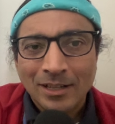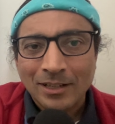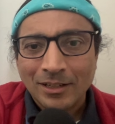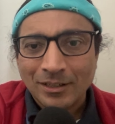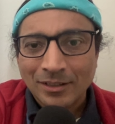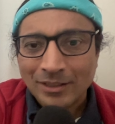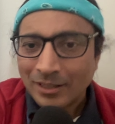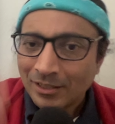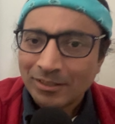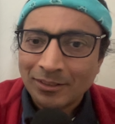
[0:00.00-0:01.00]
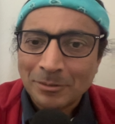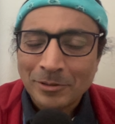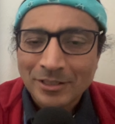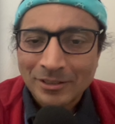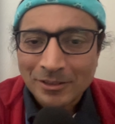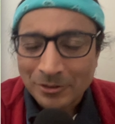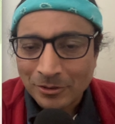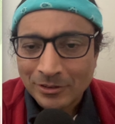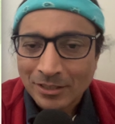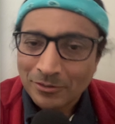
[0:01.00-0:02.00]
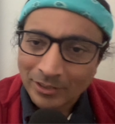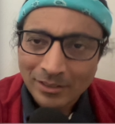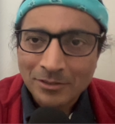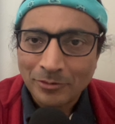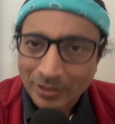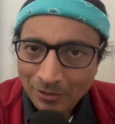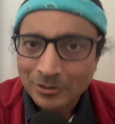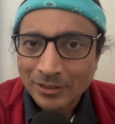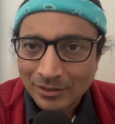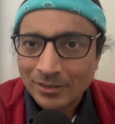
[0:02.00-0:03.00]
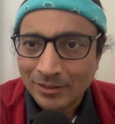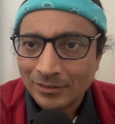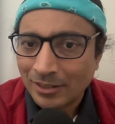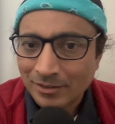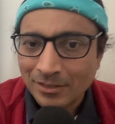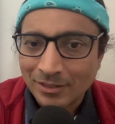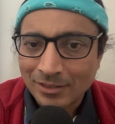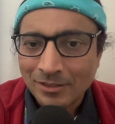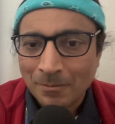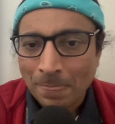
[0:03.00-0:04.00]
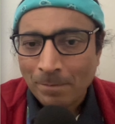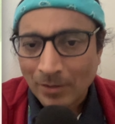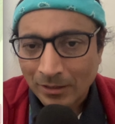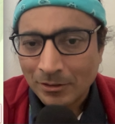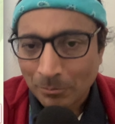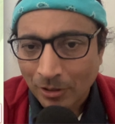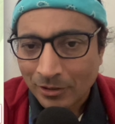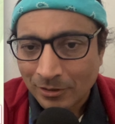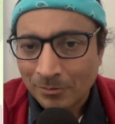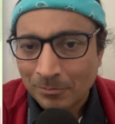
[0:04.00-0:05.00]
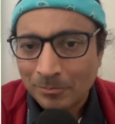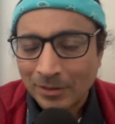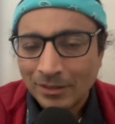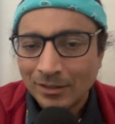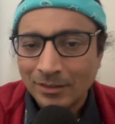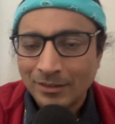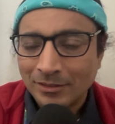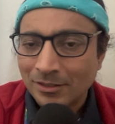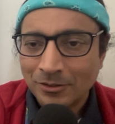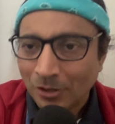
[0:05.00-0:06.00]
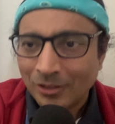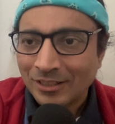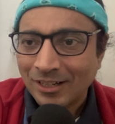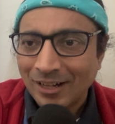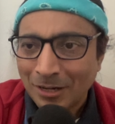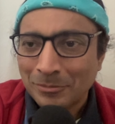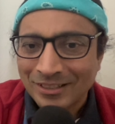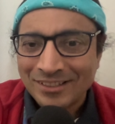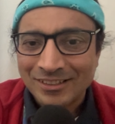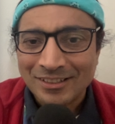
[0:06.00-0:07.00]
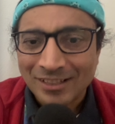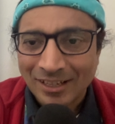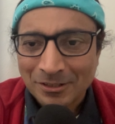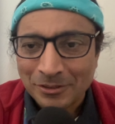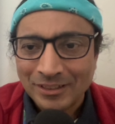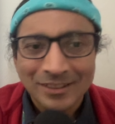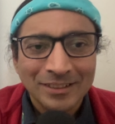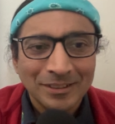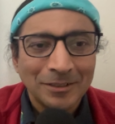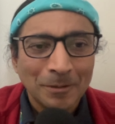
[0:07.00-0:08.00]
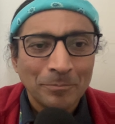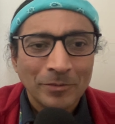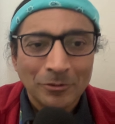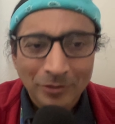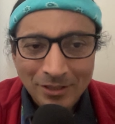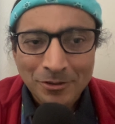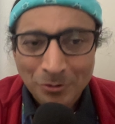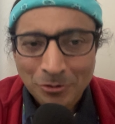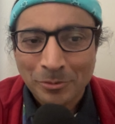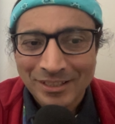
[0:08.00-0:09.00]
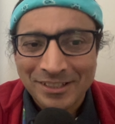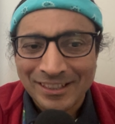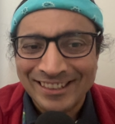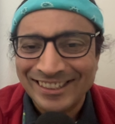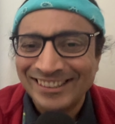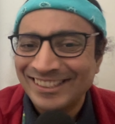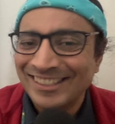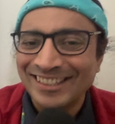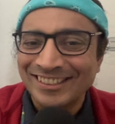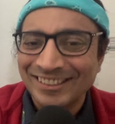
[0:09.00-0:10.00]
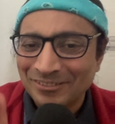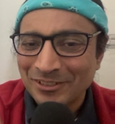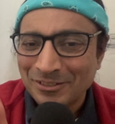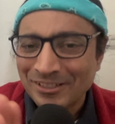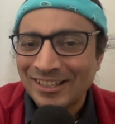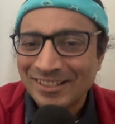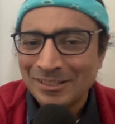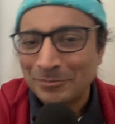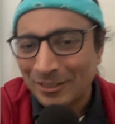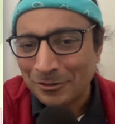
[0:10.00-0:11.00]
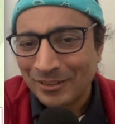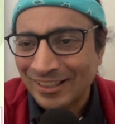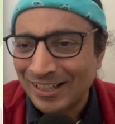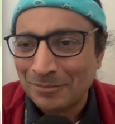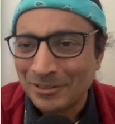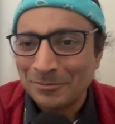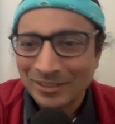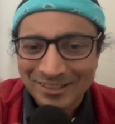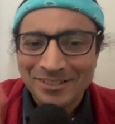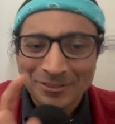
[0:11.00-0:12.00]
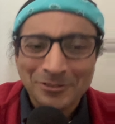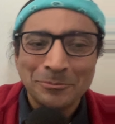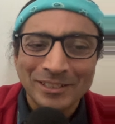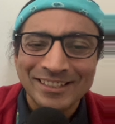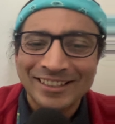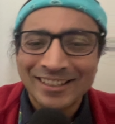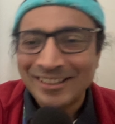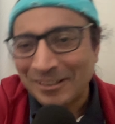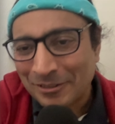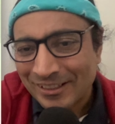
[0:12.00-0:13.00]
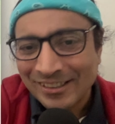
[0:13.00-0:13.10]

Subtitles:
Here is another picture. This one is without nuts and seeds. In the bottom, it is not almonds. It's actually fresh jujubes in the center. If you slice them, they look like almonds, but it's jujubes. Okay.